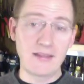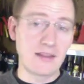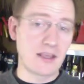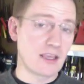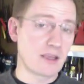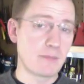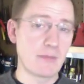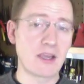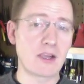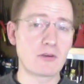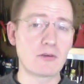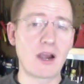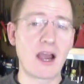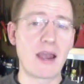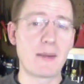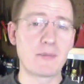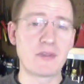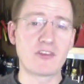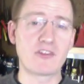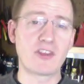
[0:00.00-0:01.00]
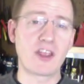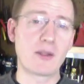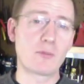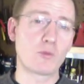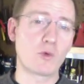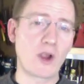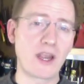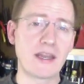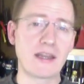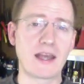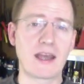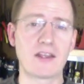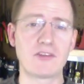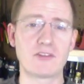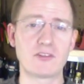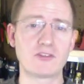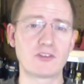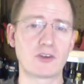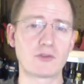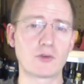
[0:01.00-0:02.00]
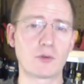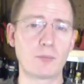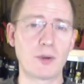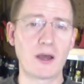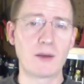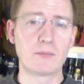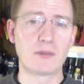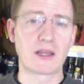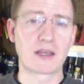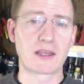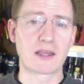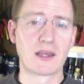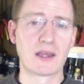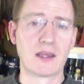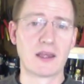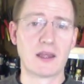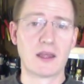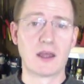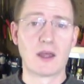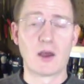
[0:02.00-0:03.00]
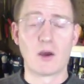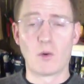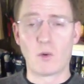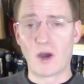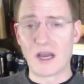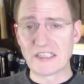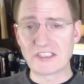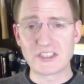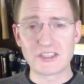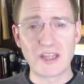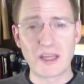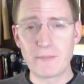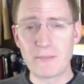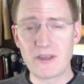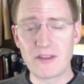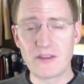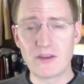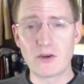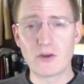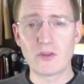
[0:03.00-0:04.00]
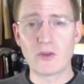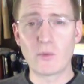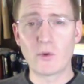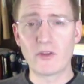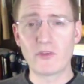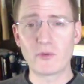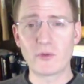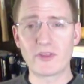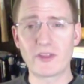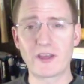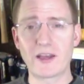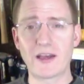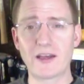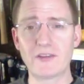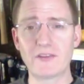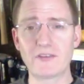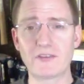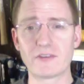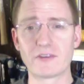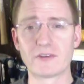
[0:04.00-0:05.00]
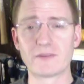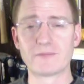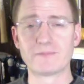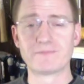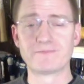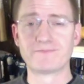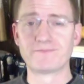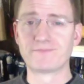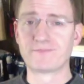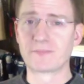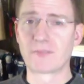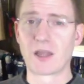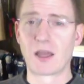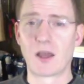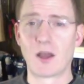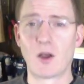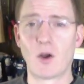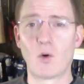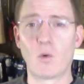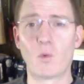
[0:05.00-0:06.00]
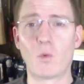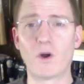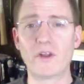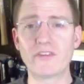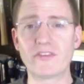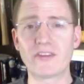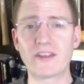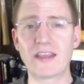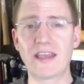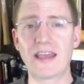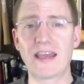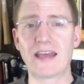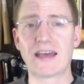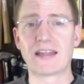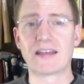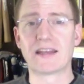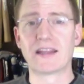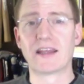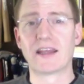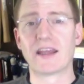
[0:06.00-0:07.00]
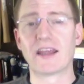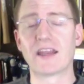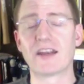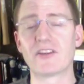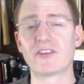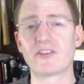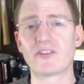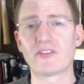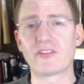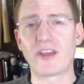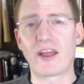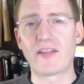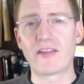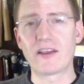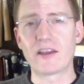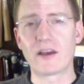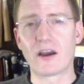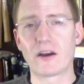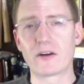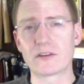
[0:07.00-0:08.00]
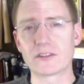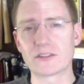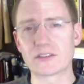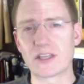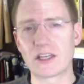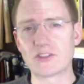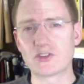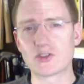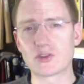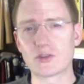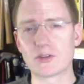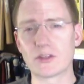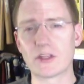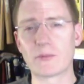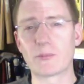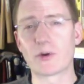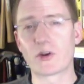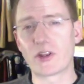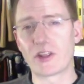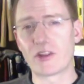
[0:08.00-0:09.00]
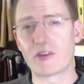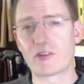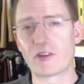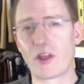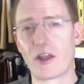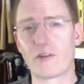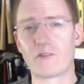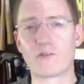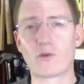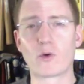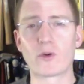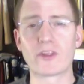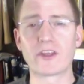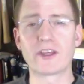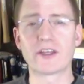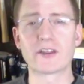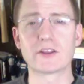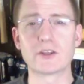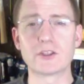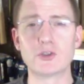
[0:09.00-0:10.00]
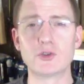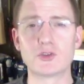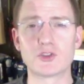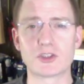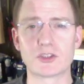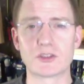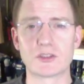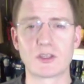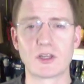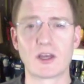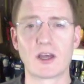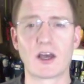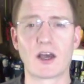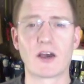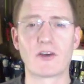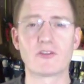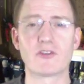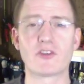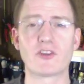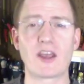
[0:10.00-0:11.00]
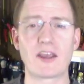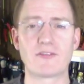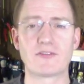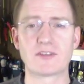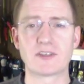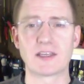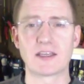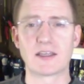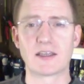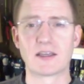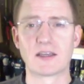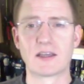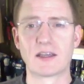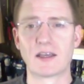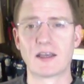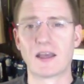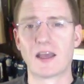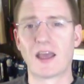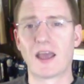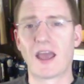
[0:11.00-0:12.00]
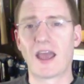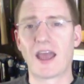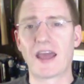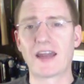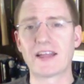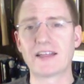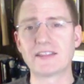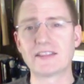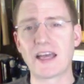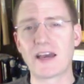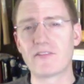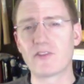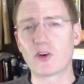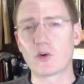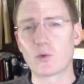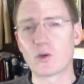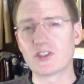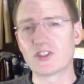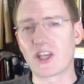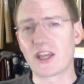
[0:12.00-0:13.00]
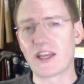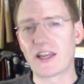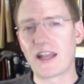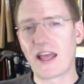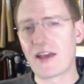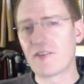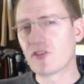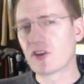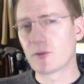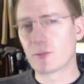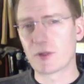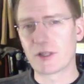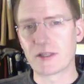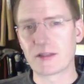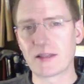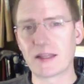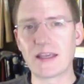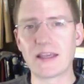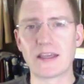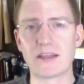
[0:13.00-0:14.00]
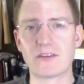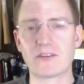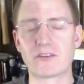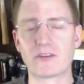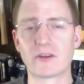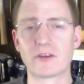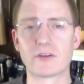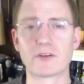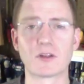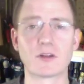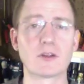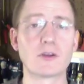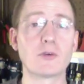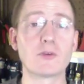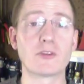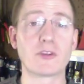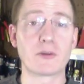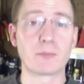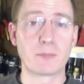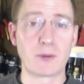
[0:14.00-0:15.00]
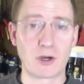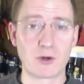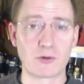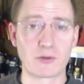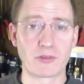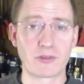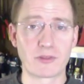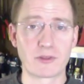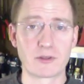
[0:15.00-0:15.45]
they commit crime at the same rate as the general public, why should they be the only ones with guns? Once again, it is selling our essential liberties for the illusion of safety, an endeavor which inevitably leads to losing both.